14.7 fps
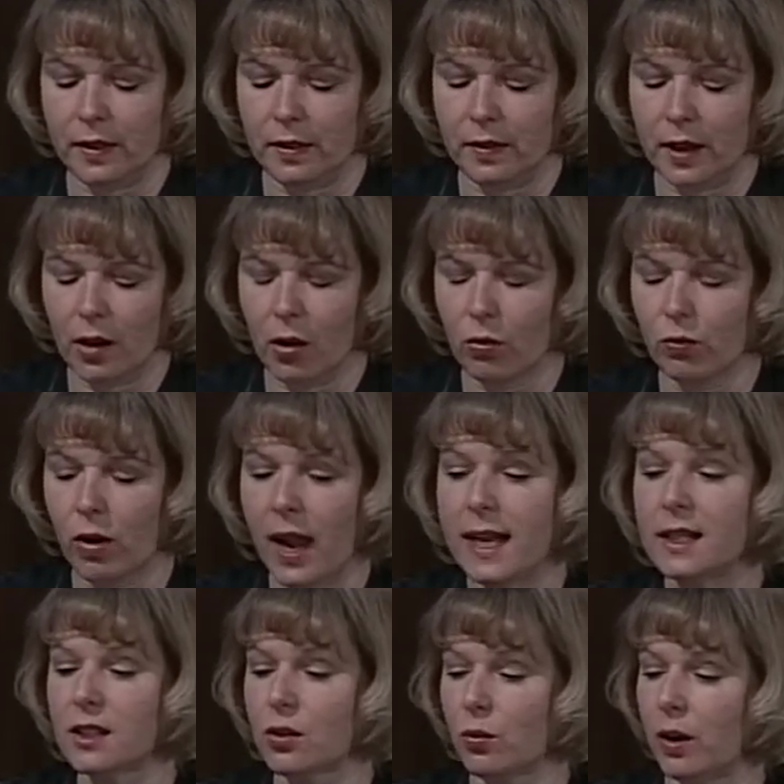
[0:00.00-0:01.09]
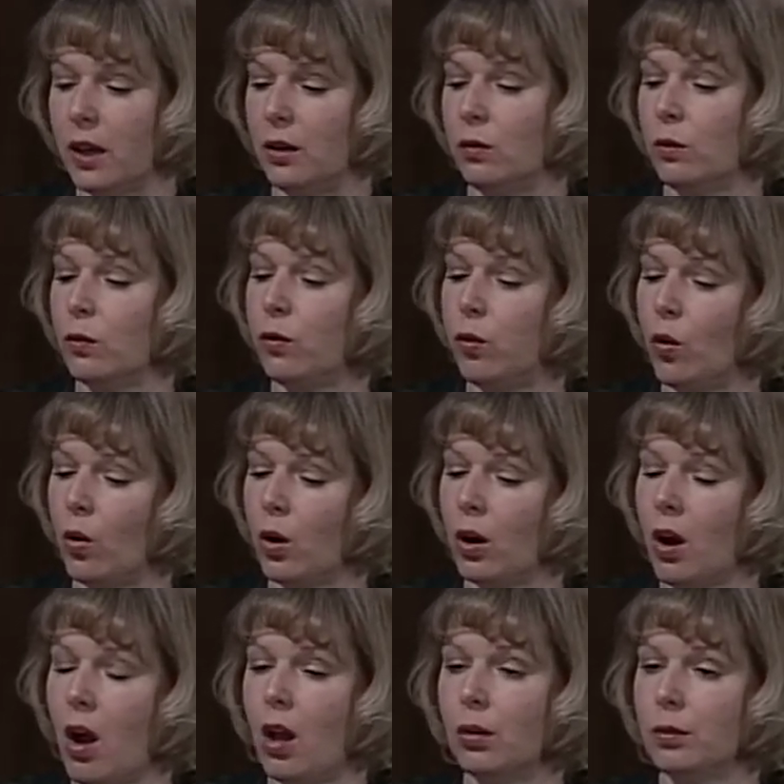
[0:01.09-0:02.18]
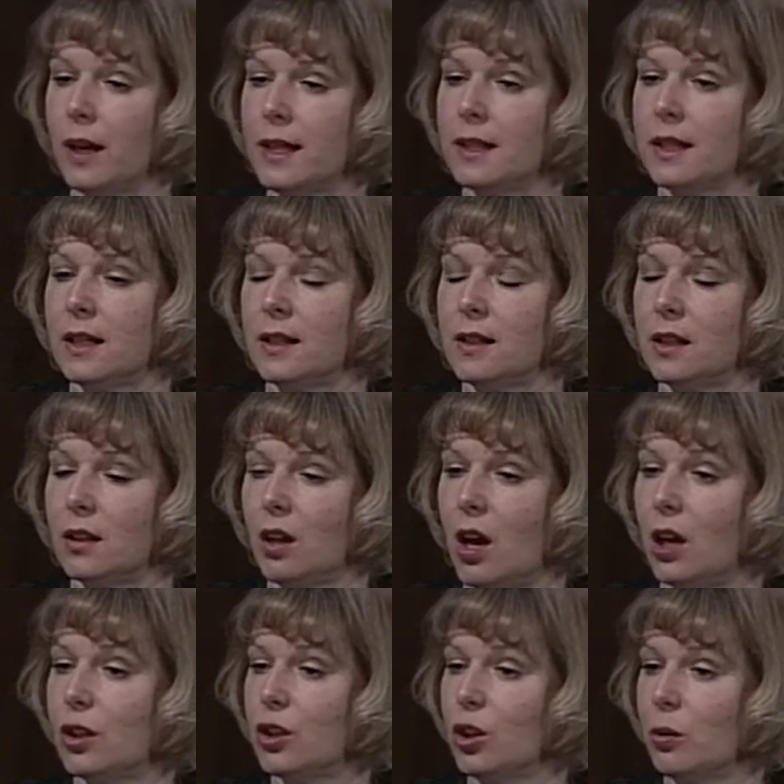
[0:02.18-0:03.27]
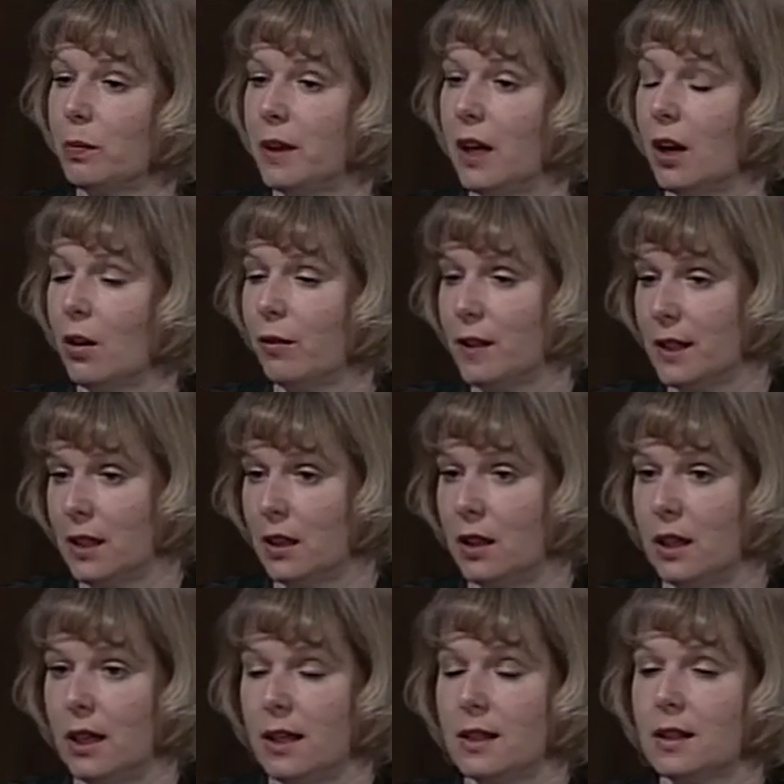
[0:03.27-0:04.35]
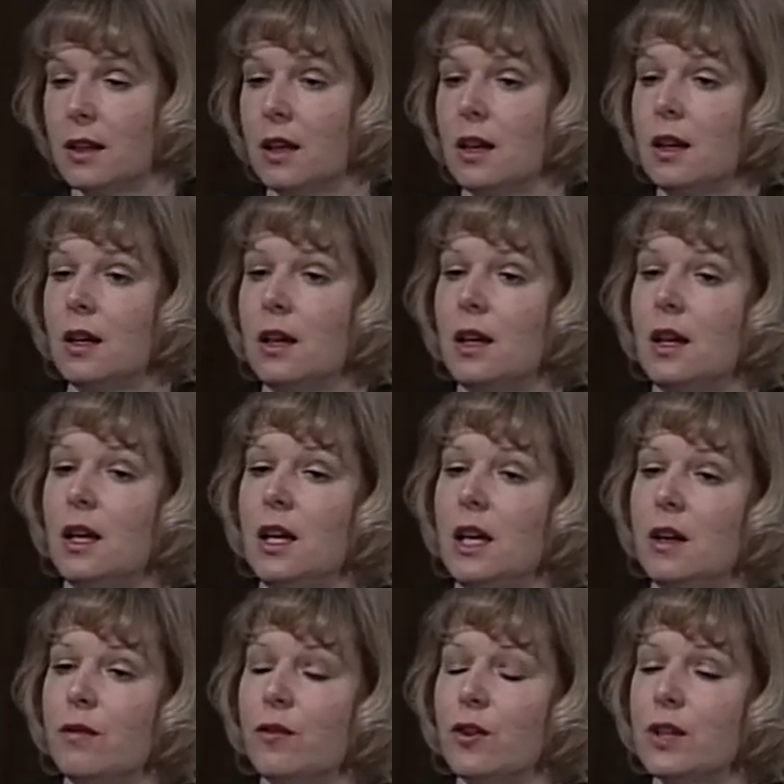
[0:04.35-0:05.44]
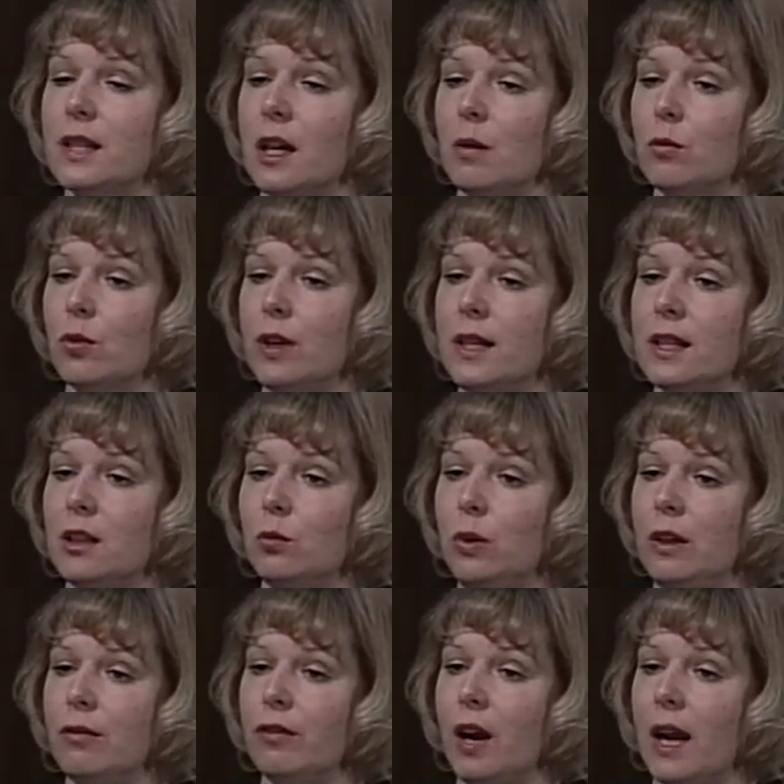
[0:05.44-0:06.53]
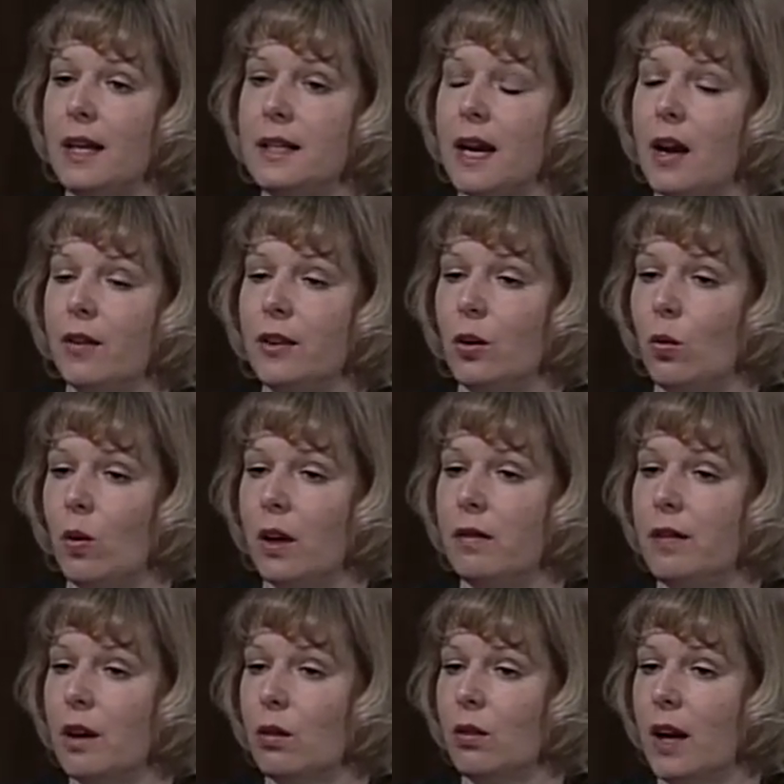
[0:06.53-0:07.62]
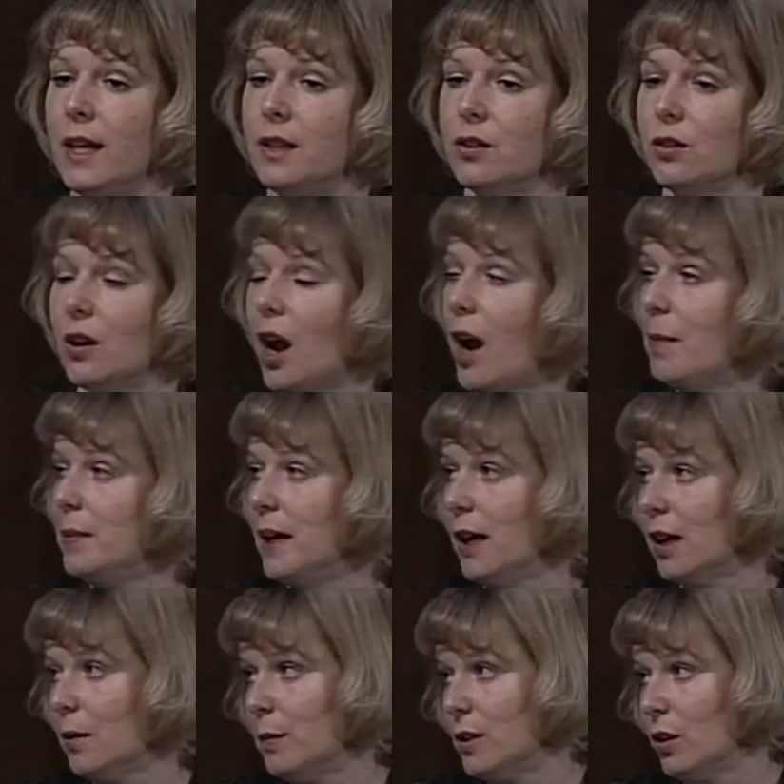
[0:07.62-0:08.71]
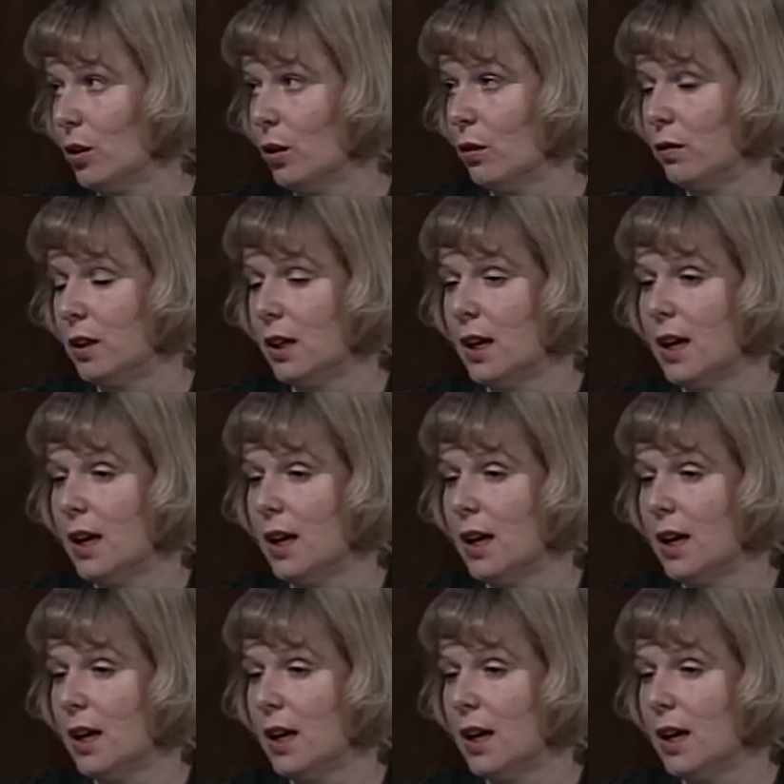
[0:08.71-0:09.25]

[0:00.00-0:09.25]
rights written for all residents in long-term care facilities. If for some reason we find out that one of their rights are not being observed,